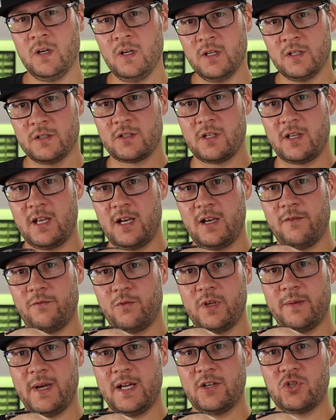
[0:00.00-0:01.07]
So then if we
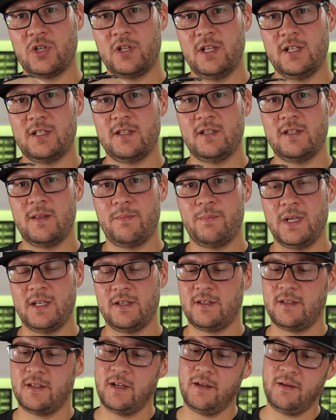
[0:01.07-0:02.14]
imagine this is the
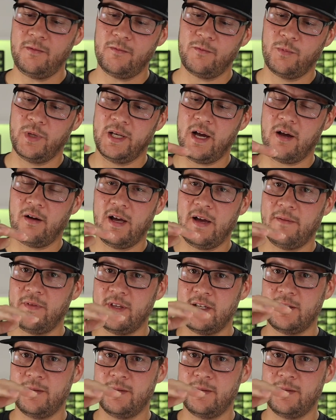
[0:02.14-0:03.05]
piston, we now have this